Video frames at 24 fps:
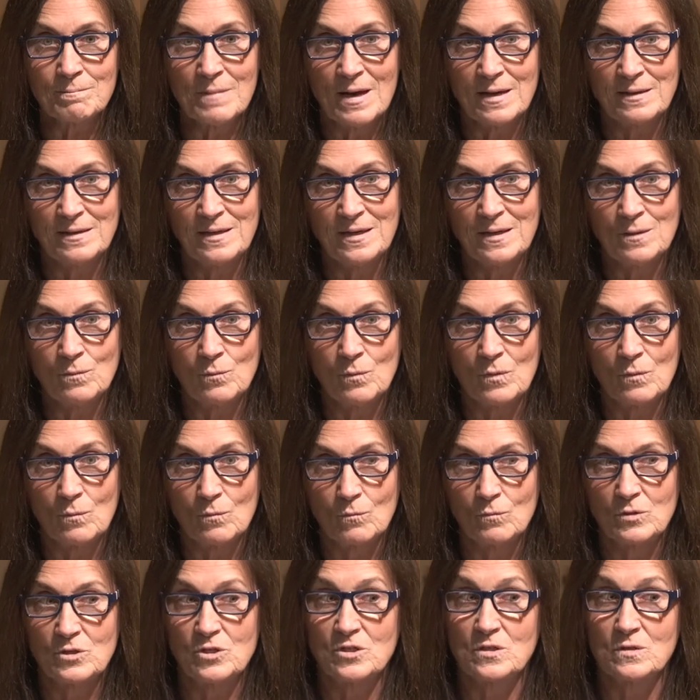money,
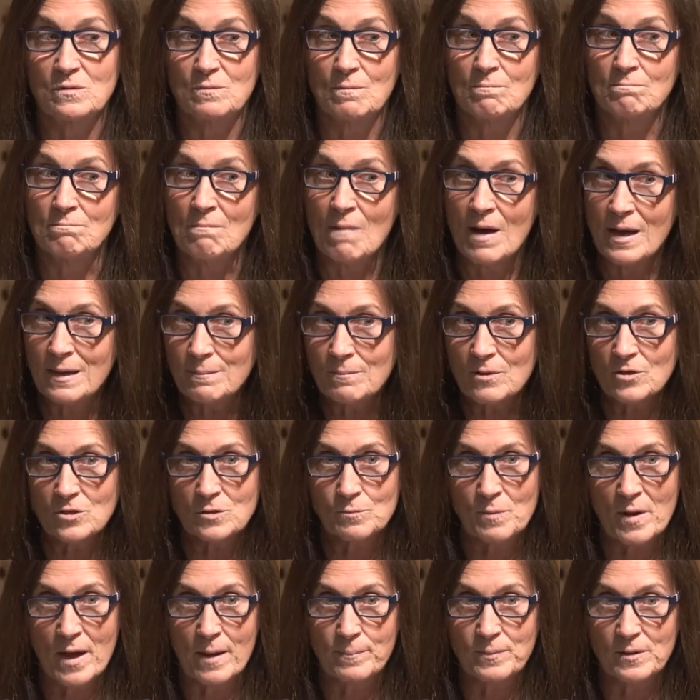which is my most
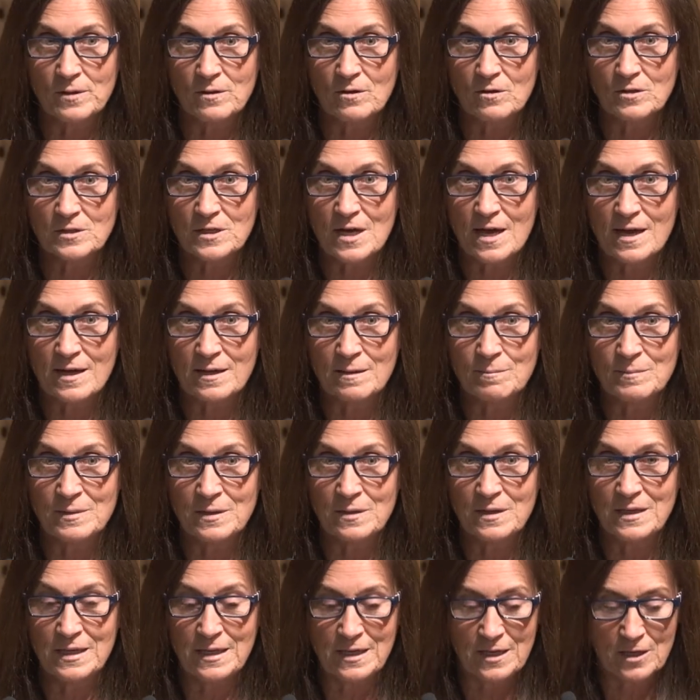popular time in
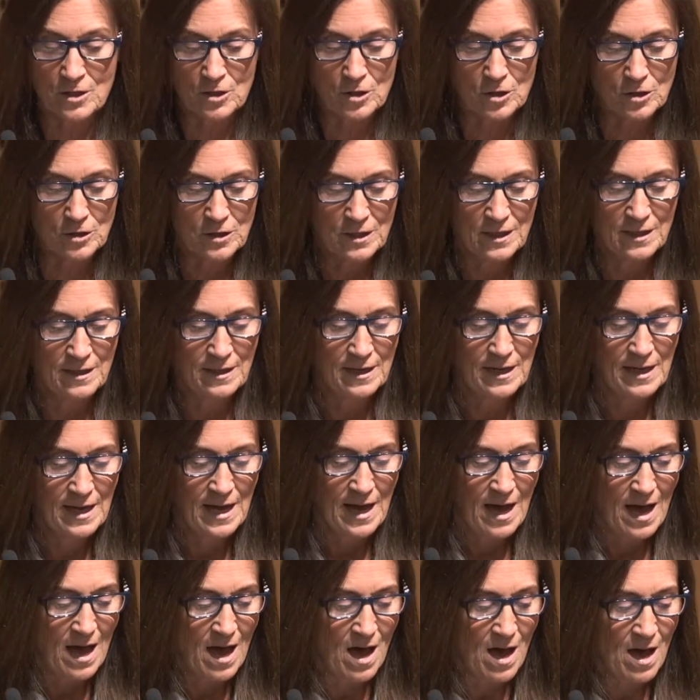the year,
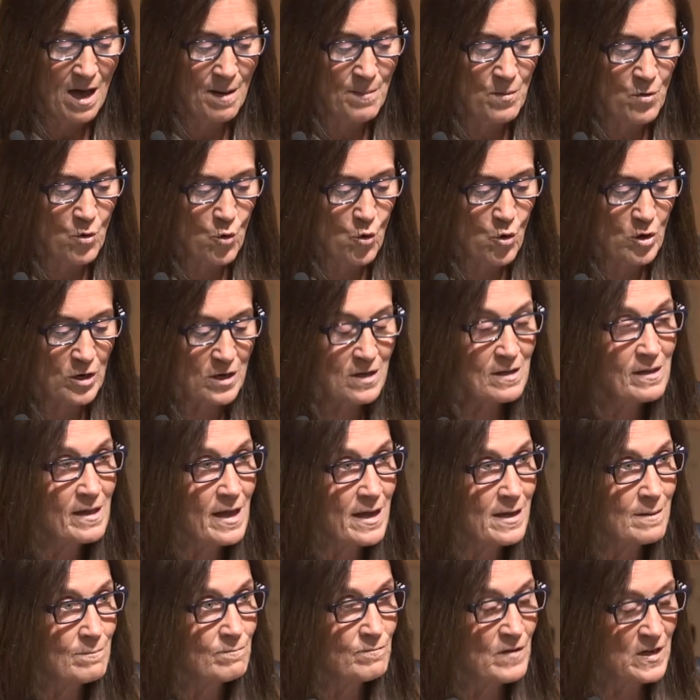or
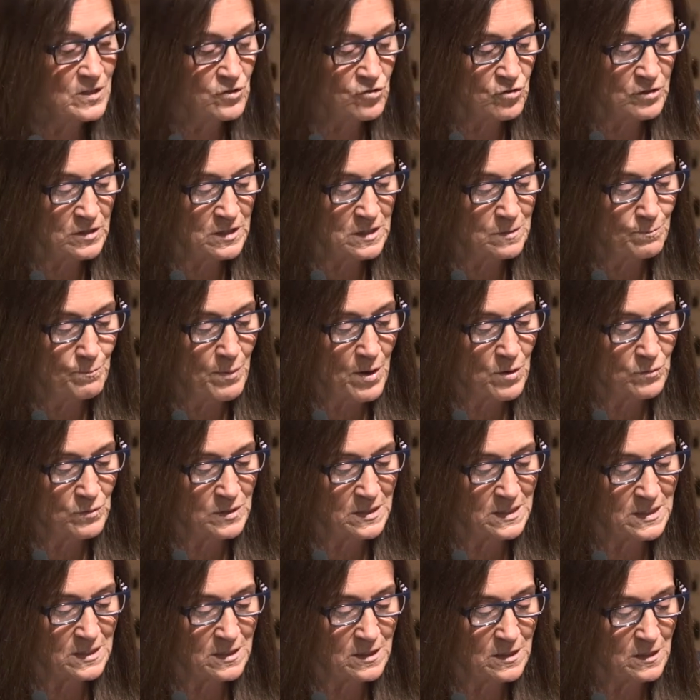claim veterans'
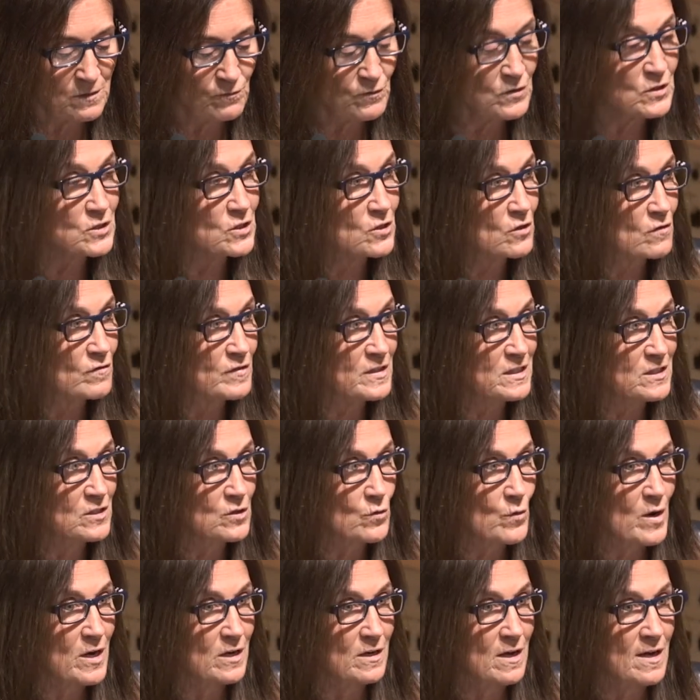bonuses for service
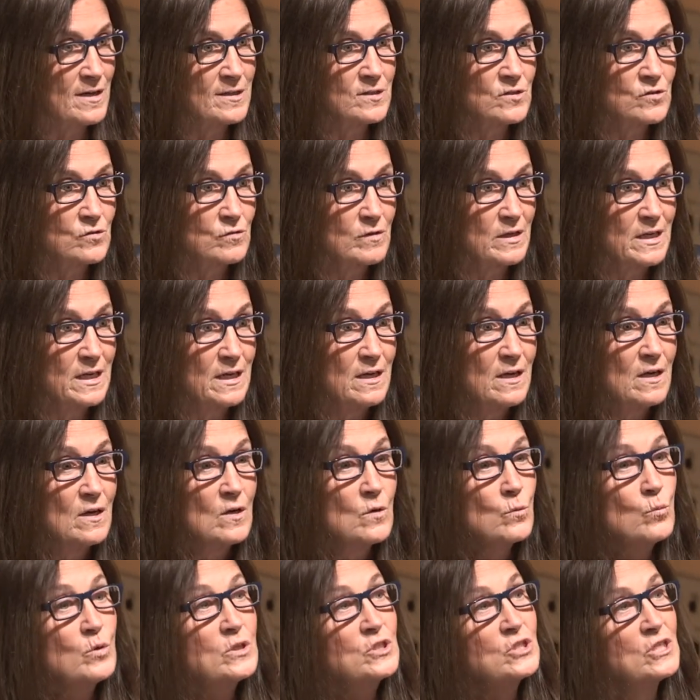to our country,
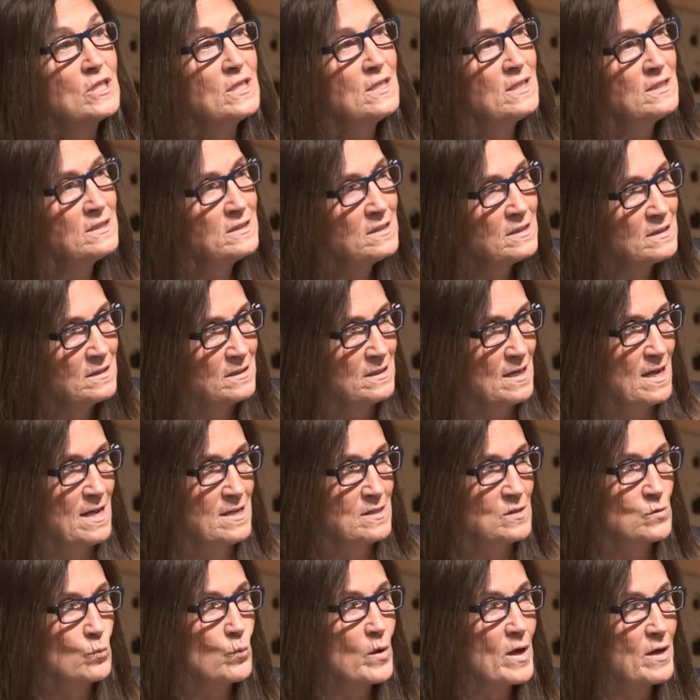which isn't
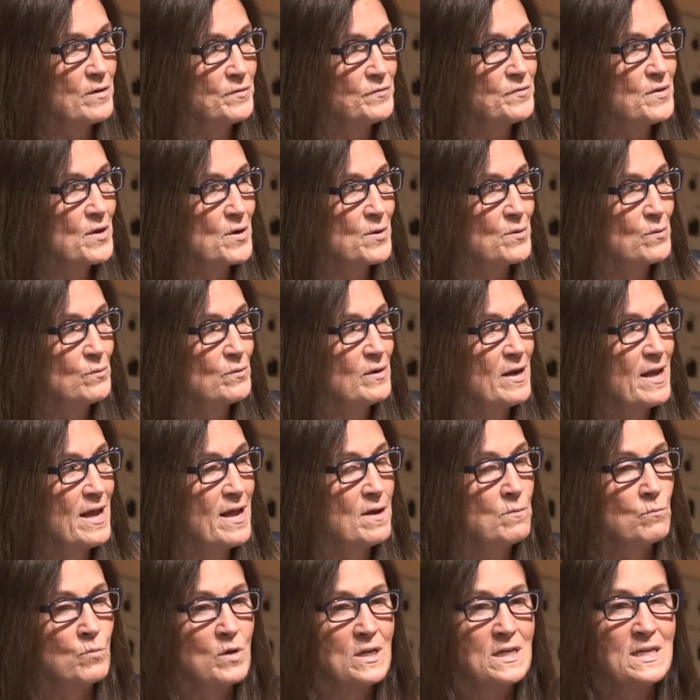as well known,
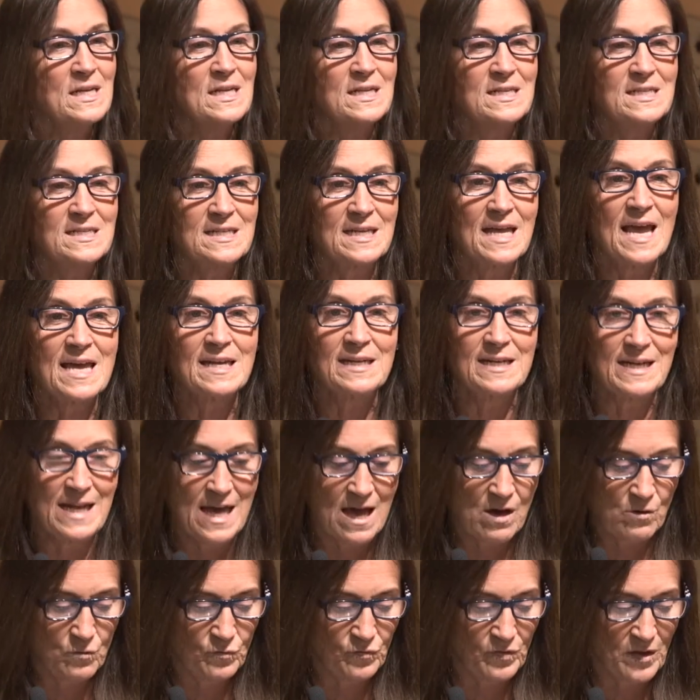and we need to get it
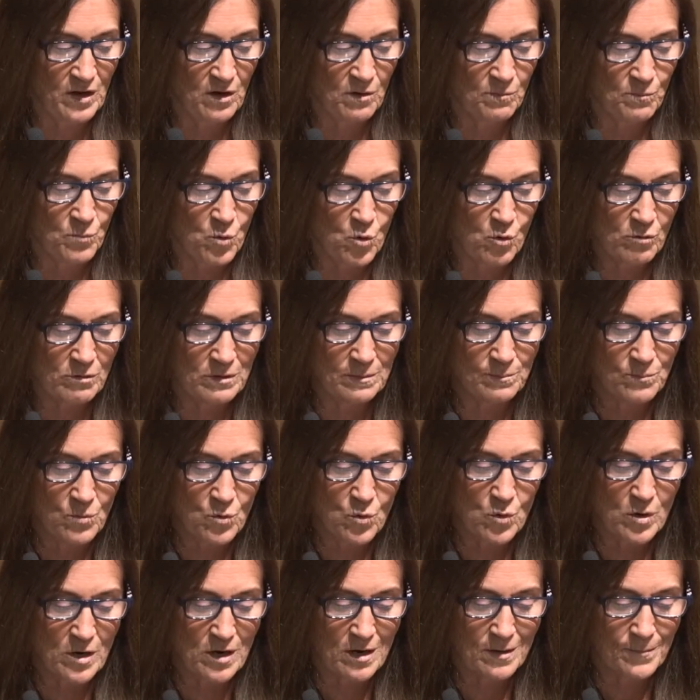out there more and
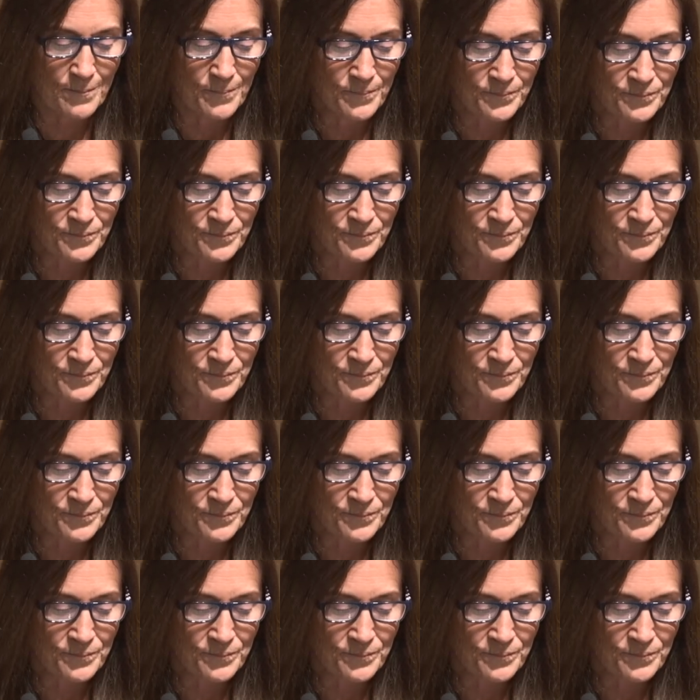more.